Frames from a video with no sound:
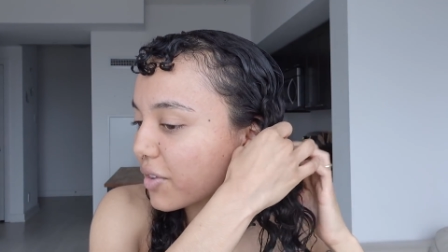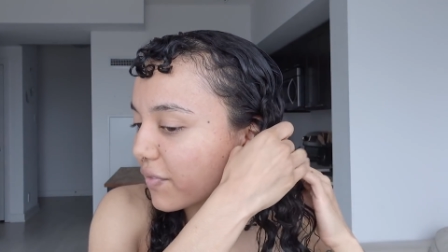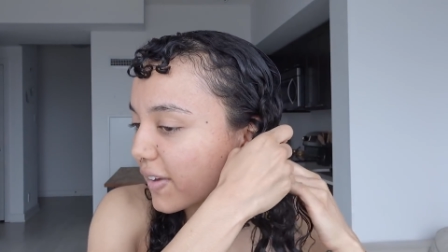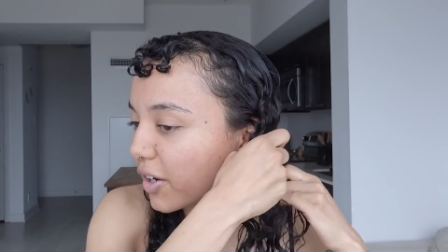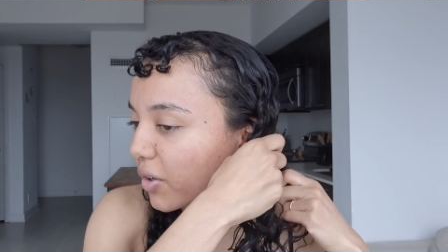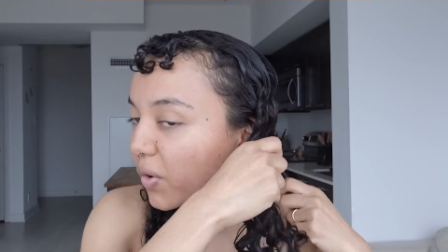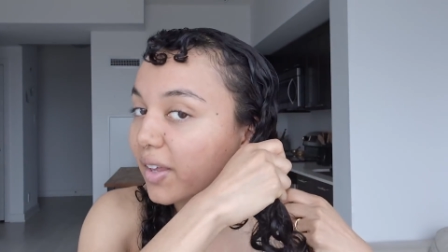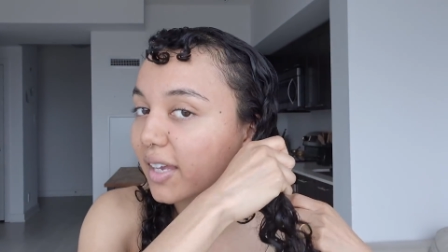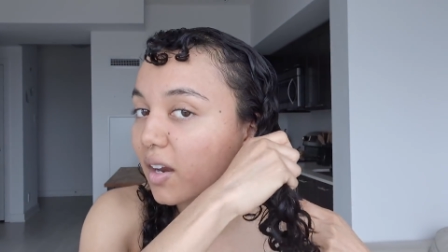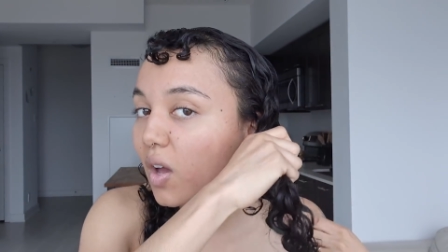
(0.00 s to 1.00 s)
than finger
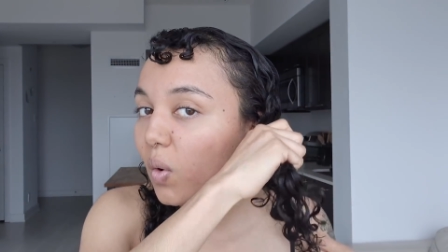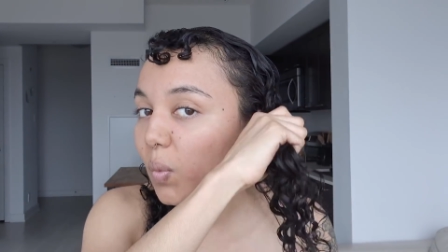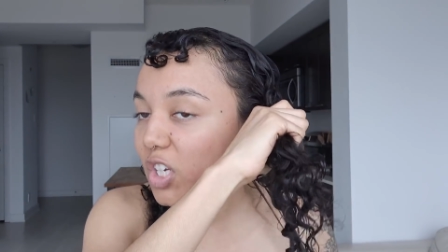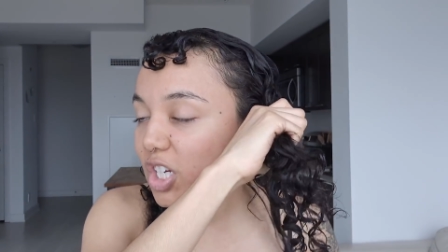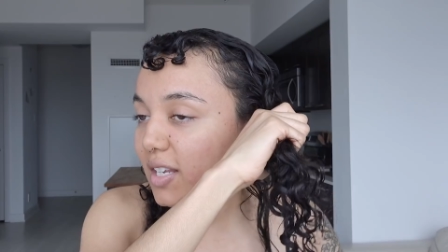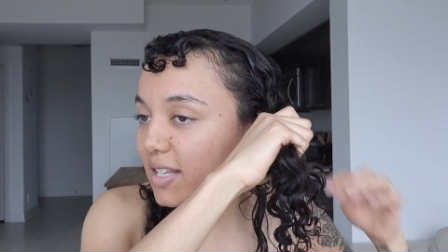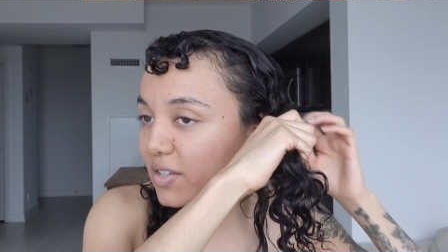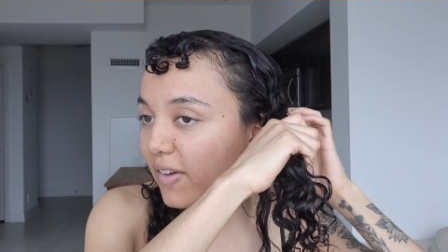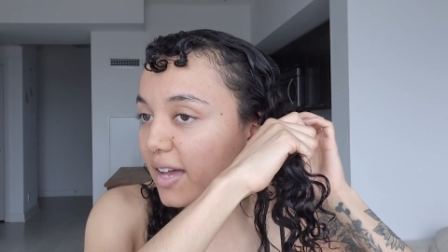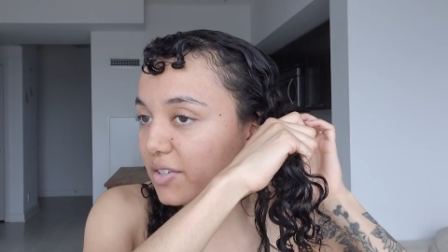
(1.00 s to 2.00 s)
coiling, which it is,
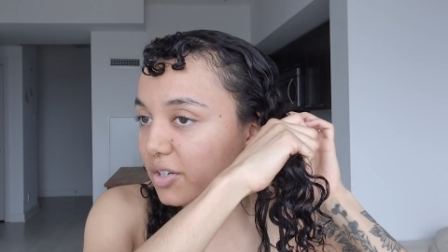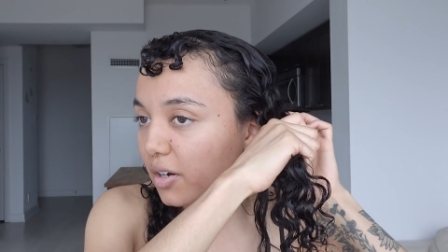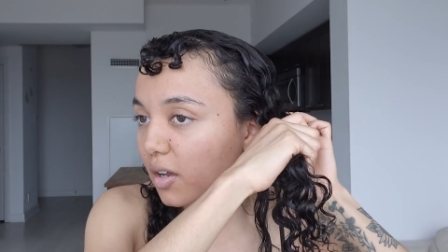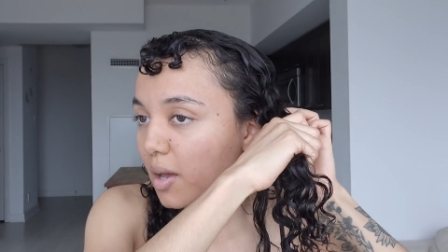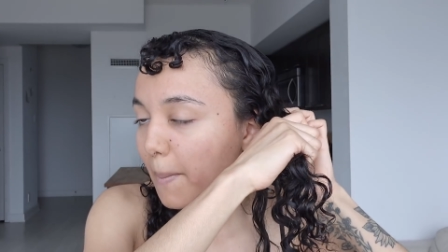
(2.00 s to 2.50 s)
it's faster,